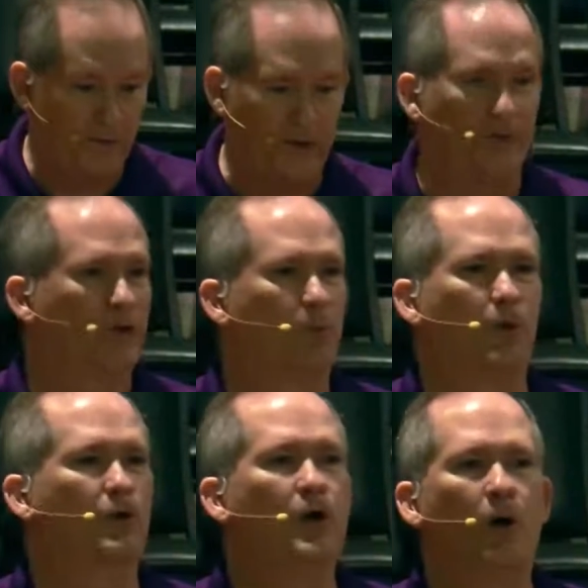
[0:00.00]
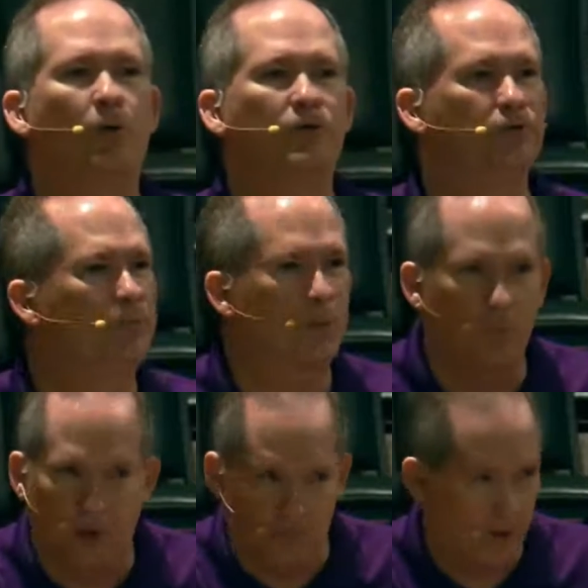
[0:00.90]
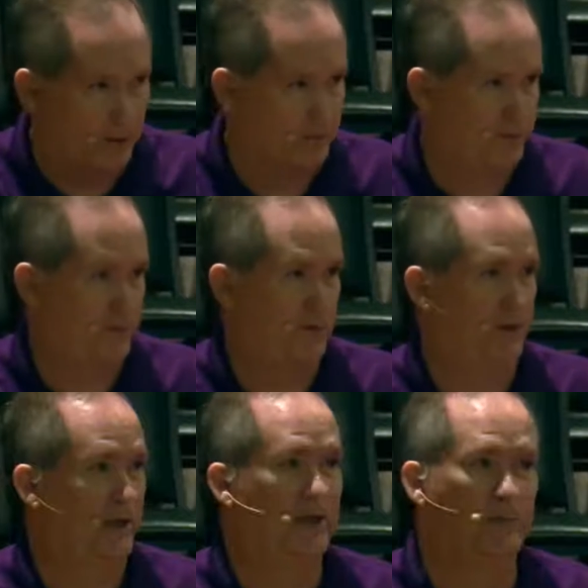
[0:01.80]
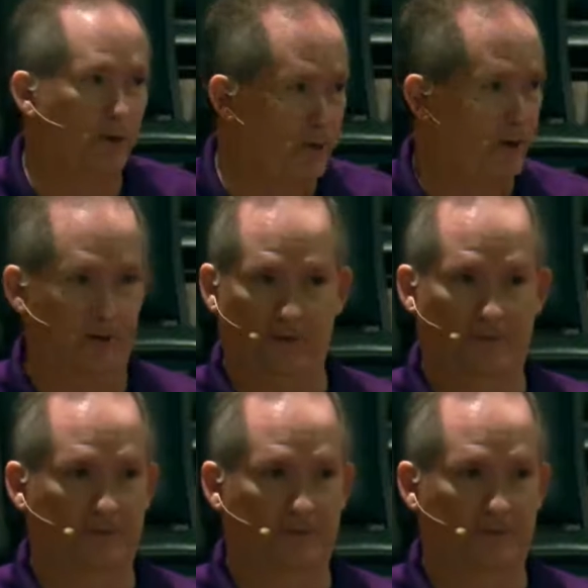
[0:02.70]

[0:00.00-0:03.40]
that there were no super Walmarts anywhere near.